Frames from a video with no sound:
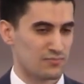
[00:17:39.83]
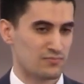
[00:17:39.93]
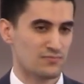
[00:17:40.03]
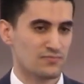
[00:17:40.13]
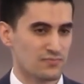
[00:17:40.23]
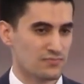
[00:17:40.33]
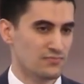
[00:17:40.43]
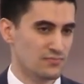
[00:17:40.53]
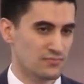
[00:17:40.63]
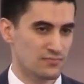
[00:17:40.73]

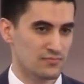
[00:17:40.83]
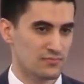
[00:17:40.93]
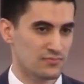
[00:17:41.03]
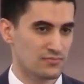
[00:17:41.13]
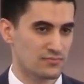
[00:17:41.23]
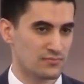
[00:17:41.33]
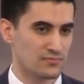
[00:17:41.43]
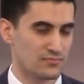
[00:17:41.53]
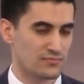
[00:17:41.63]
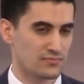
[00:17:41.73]

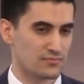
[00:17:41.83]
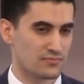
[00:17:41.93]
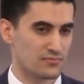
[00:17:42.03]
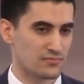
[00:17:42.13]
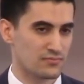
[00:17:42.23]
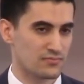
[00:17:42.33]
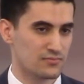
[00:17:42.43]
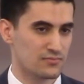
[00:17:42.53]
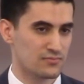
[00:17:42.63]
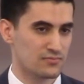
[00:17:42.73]

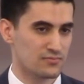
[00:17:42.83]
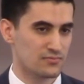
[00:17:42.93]
Nobody speaks.